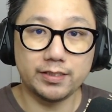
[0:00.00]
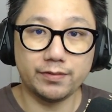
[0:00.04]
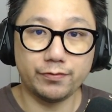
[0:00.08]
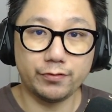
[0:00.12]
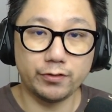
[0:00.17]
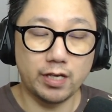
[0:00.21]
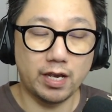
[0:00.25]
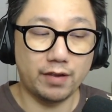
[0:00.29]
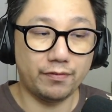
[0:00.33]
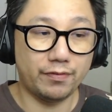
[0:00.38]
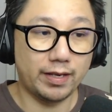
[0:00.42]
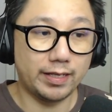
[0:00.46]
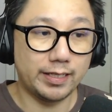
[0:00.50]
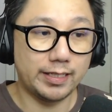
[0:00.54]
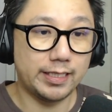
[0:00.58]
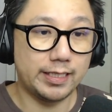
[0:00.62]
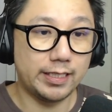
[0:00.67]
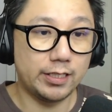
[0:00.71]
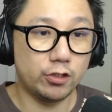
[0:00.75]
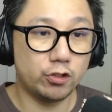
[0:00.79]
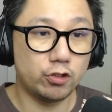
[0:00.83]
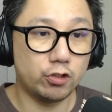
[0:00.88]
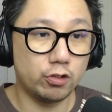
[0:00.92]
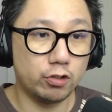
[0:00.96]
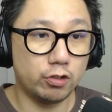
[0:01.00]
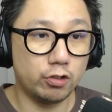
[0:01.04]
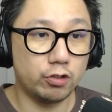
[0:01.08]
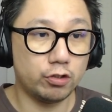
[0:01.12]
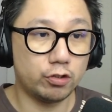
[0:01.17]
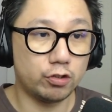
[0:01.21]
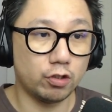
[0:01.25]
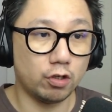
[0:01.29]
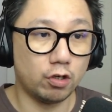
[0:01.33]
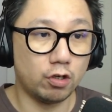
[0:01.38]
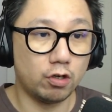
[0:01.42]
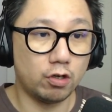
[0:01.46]
if you have any
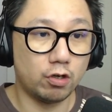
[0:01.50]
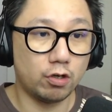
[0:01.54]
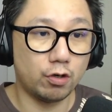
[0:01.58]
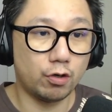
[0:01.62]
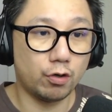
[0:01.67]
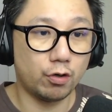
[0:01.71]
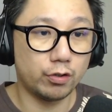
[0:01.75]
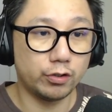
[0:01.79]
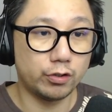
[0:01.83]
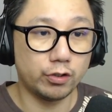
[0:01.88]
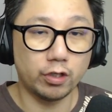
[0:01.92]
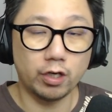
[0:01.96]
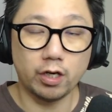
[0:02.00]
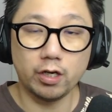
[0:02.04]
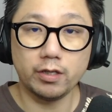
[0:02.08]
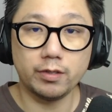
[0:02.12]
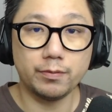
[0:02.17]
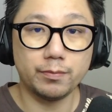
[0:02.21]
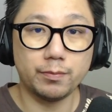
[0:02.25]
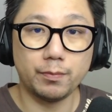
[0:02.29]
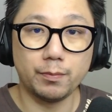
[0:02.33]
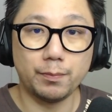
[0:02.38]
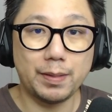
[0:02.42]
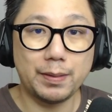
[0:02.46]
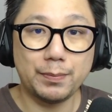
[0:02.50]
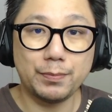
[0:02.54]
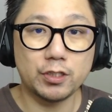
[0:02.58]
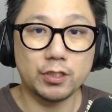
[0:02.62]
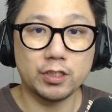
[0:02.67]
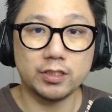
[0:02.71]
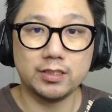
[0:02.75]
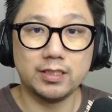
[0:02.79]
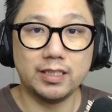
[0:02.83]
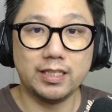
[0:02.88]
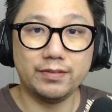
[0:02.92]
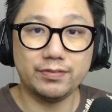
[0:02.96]
issues or, you know, maybe
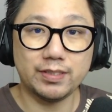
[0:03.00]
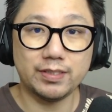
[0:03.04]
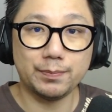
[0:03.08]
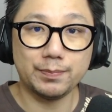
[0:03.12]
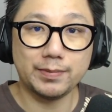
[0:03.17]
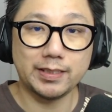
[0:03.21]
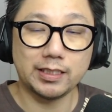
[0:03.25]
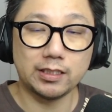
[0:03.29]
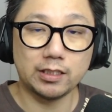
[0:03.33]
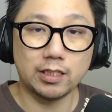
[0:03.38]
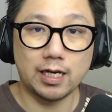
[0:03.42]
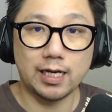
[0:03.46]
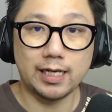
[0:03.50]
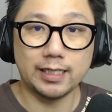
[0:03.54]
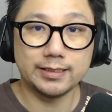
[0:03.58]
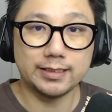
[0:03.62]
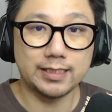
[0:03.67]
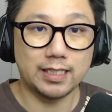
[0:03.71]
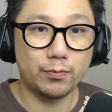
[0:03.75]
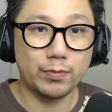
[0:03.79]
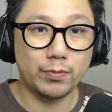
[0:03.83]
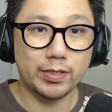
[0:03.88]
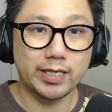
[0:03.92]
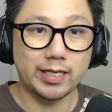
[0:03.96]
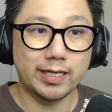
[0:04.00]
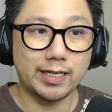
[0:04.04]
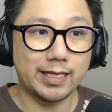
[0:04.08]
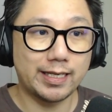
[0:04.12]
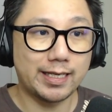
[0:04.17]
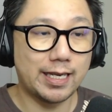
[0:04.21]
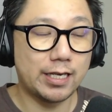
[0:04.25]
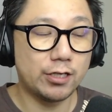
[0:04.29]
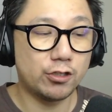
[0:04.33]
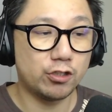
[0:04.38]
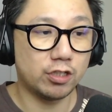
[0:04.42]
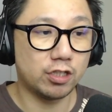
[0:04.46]
just leave something nice and we can
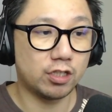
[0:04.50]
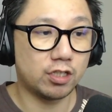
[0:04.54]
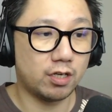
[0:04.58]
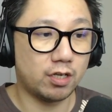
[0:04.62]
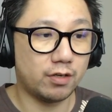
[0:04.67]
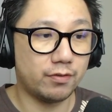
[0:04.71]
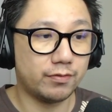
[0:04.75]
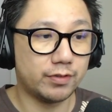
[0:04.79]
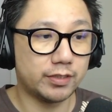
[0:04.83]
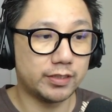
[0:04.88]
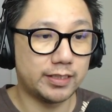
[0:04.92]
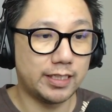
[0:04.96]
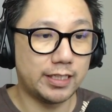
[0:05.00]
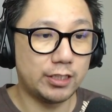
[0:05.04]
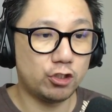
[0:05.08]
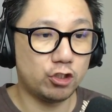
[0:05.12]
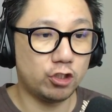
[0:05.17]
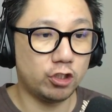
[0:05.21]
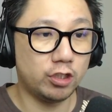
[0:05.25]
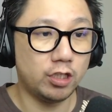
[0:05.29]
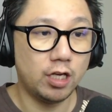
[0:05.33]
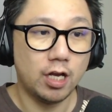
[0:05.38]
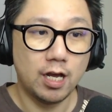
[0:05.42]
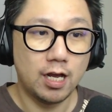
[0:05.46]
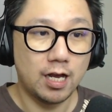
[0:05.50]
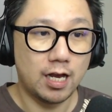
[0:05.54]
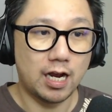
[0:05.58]
engage in a conversation.